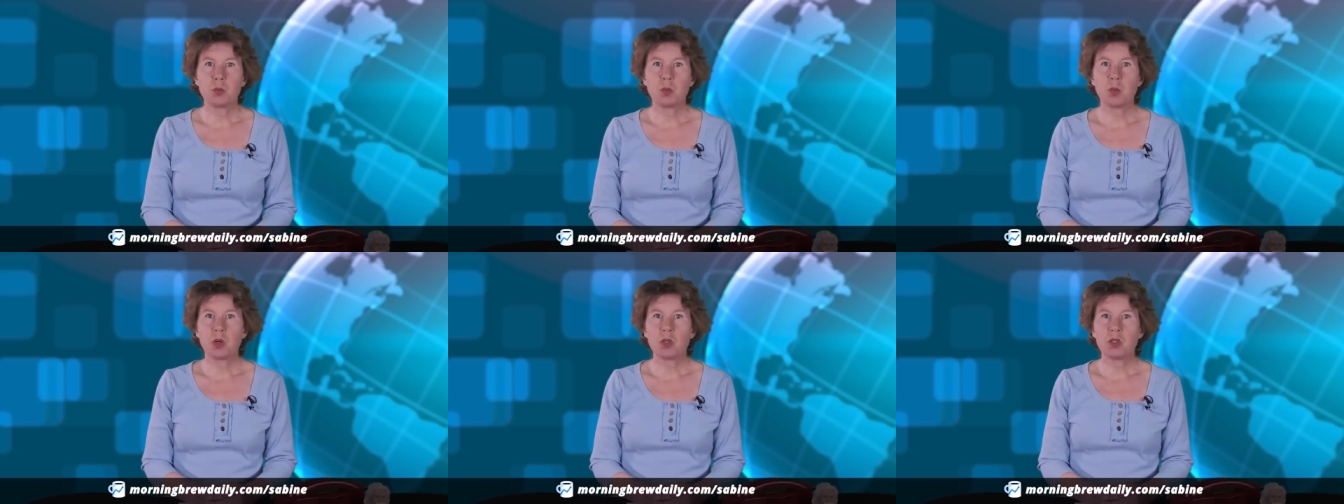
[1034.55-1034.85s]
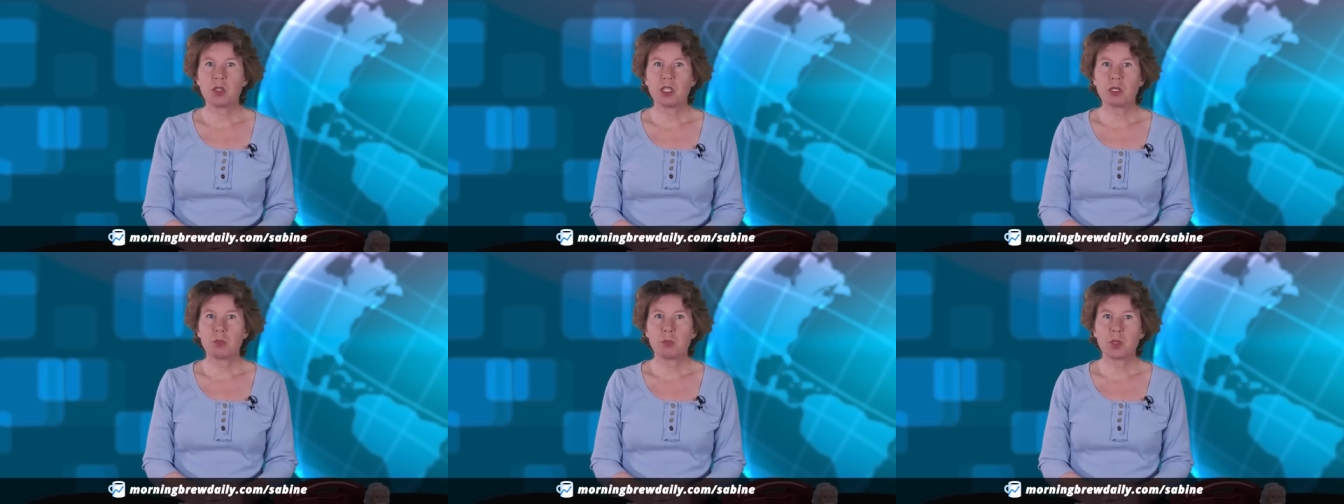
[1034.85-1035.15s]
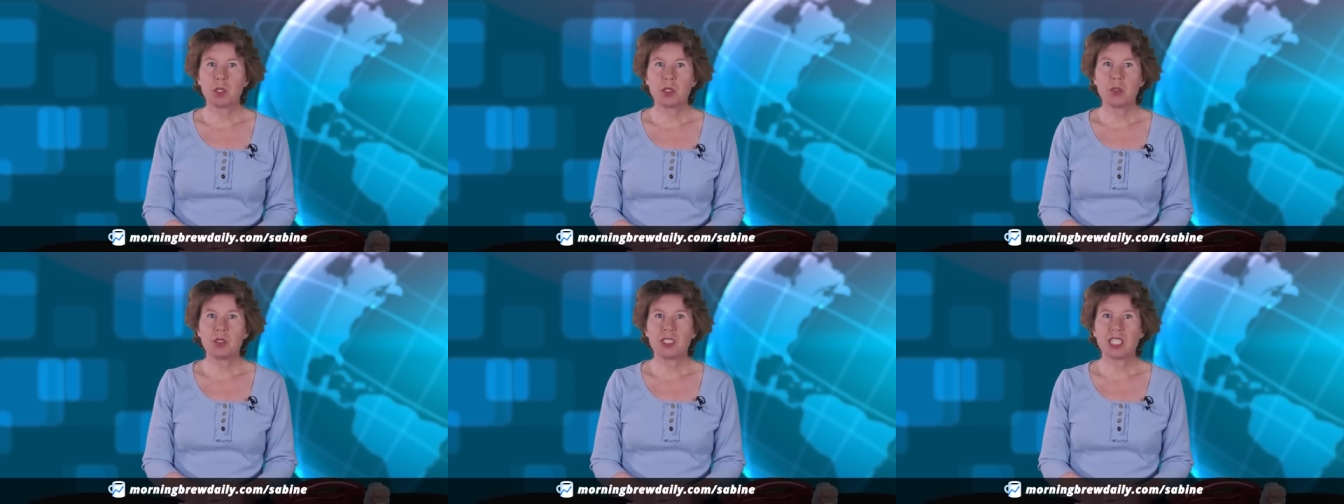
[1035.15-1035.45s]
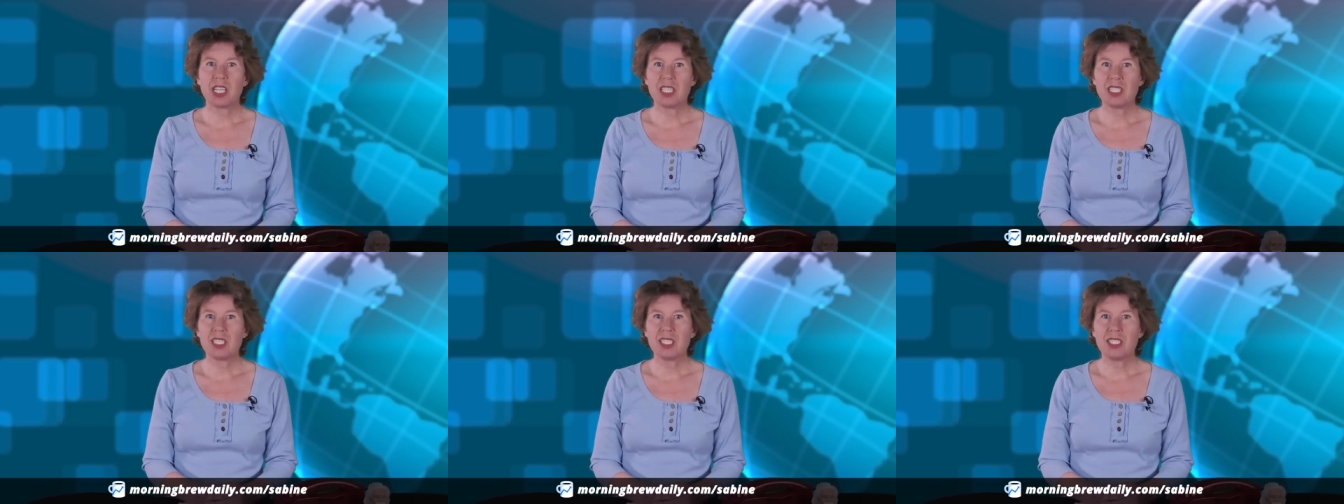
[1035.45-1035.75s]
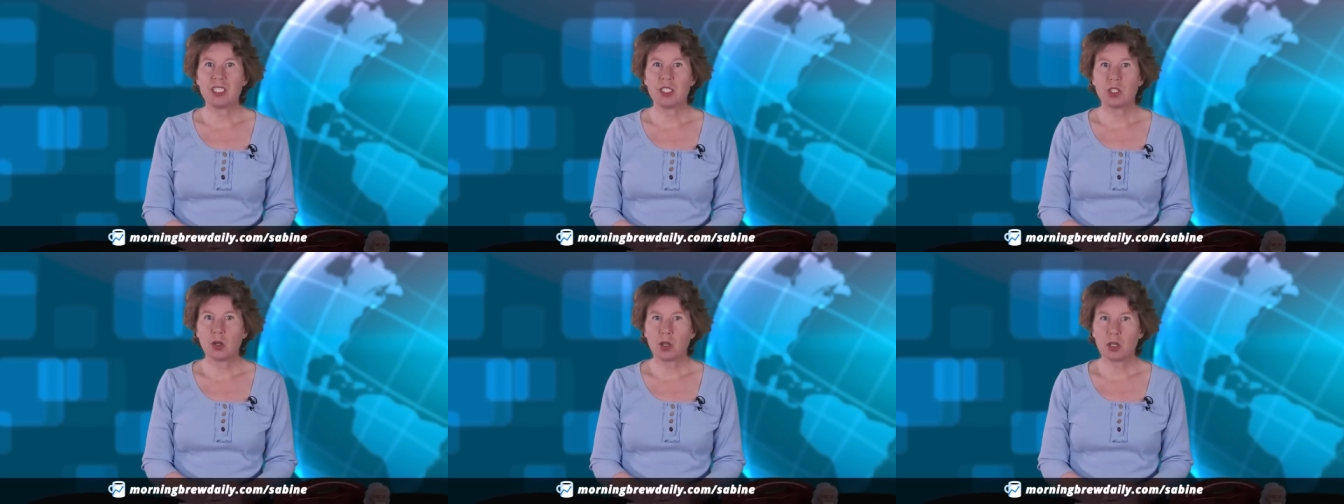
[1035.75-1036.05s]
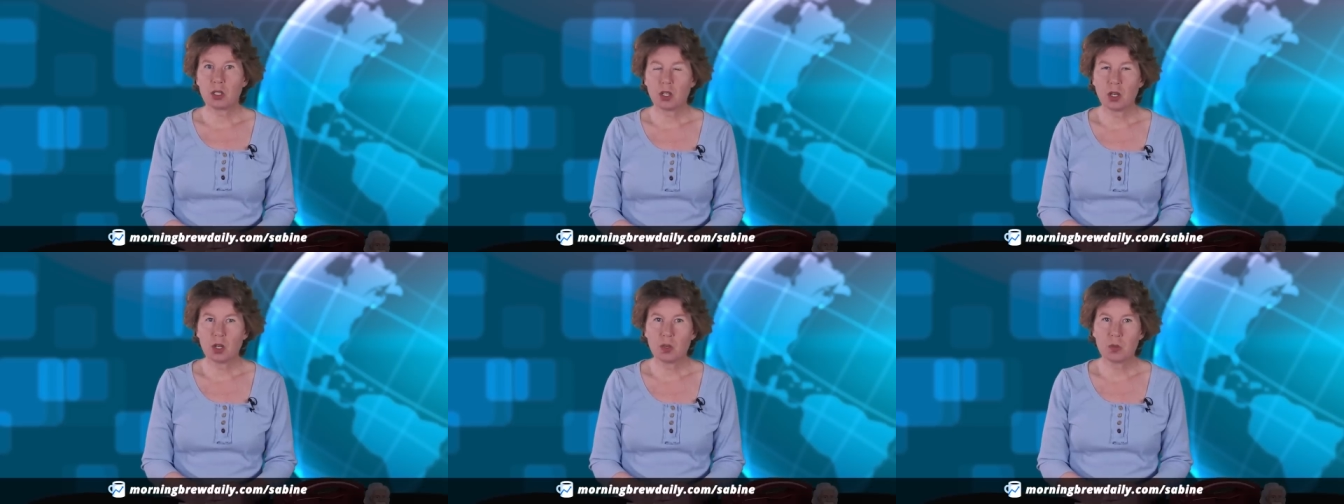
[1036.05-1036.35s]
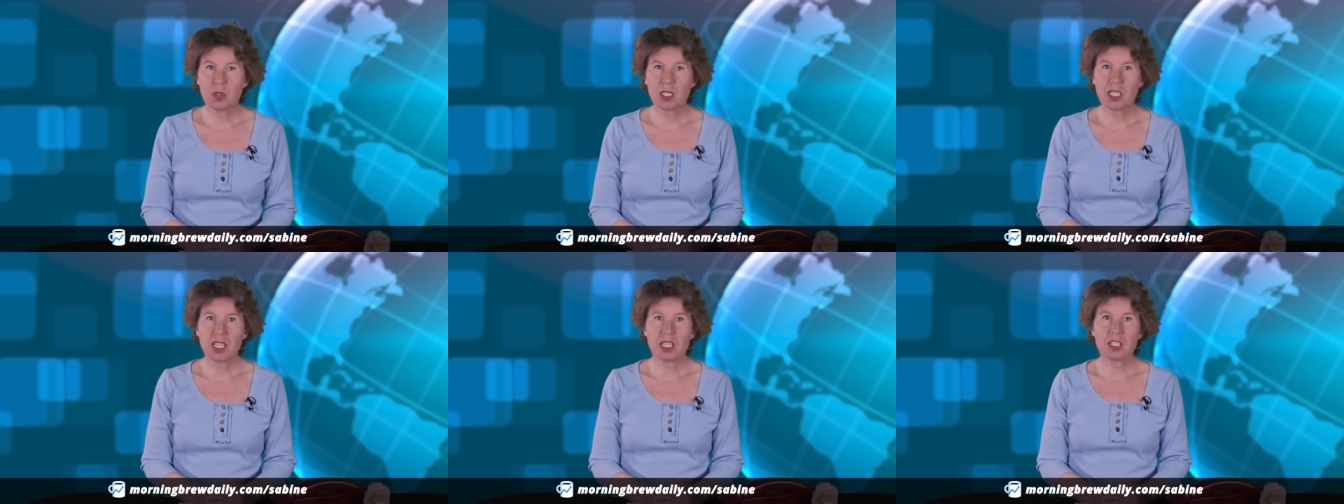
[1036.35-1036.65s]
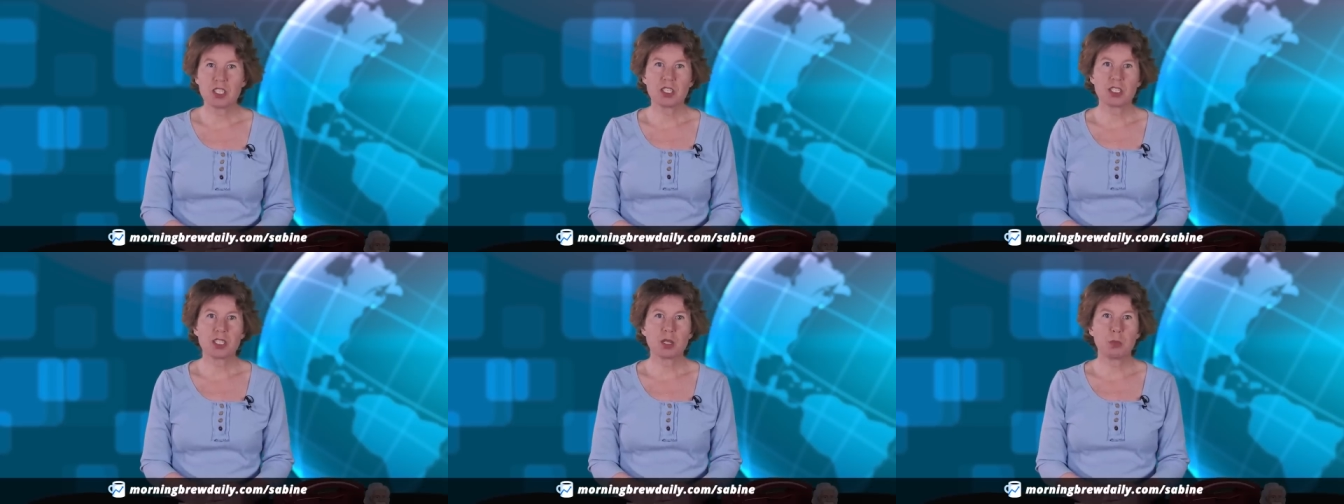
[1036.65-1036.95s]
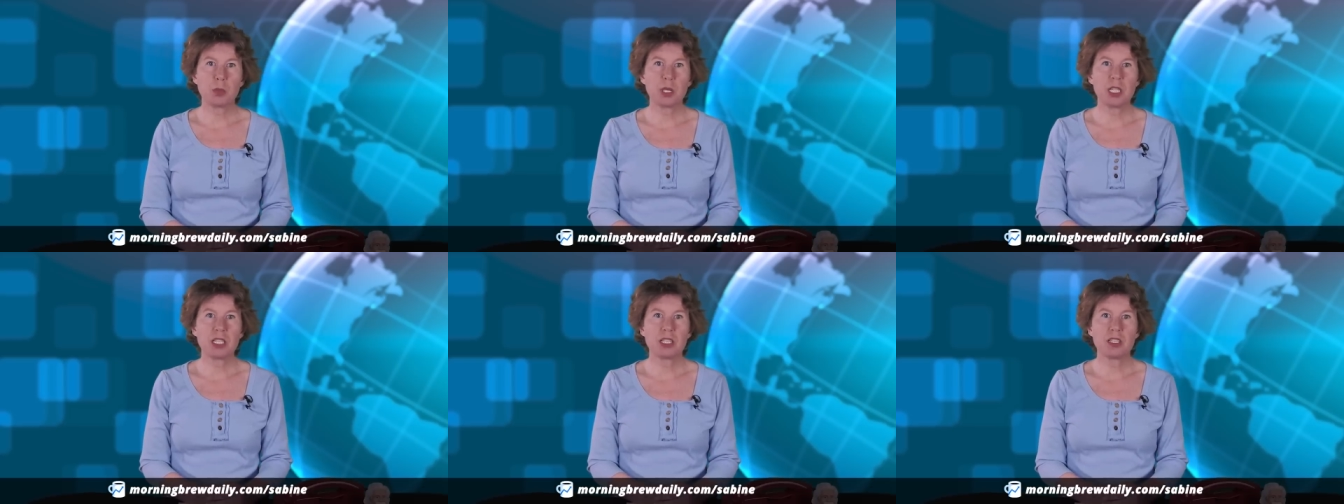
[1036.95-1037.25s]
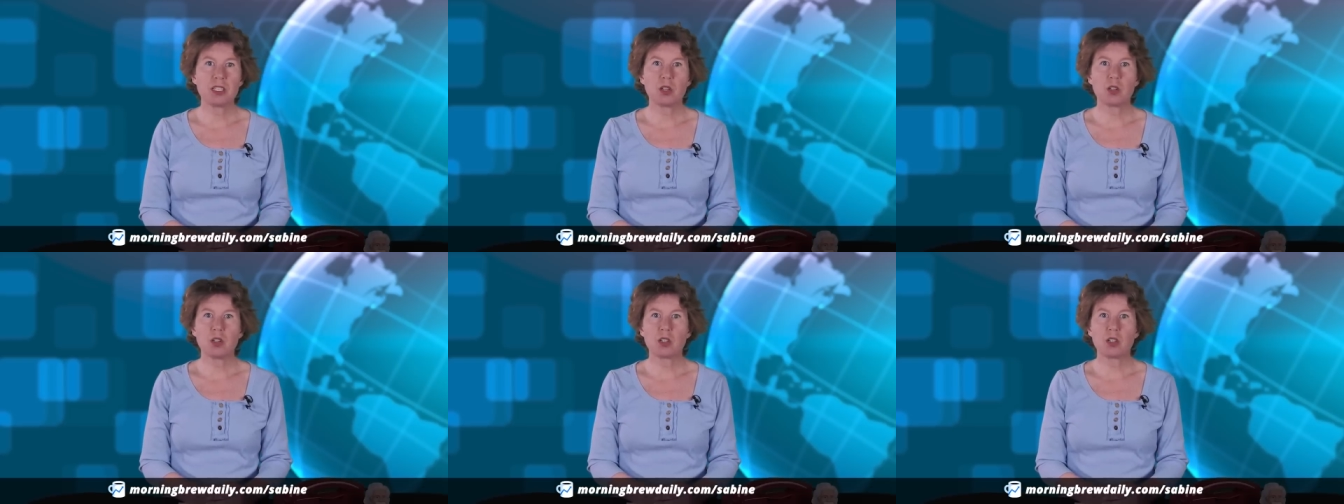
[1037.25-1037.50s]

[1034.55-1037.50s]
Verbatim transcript: morningbrewdaily.com/Sabine